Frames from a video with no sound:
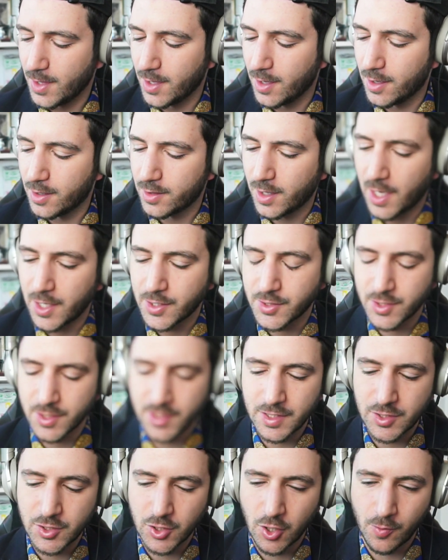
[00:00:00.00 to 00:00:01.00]
there are
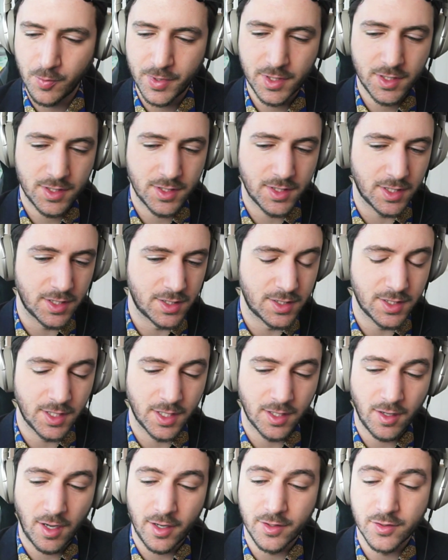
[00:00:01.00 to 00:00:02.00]
certain topics that
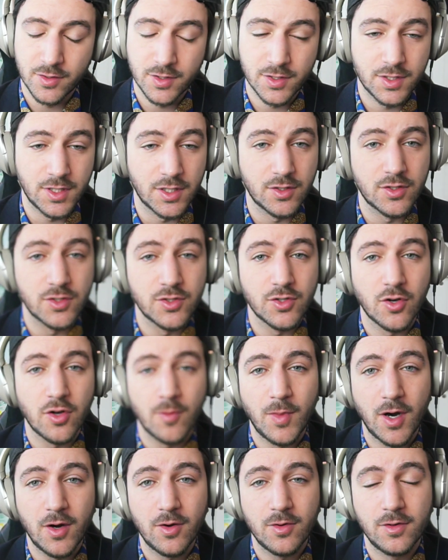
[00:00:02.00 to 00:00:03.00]
are interesting to talk
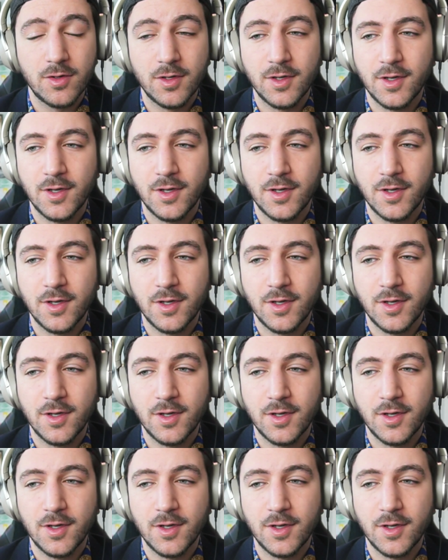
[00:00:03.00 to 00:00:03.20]
about.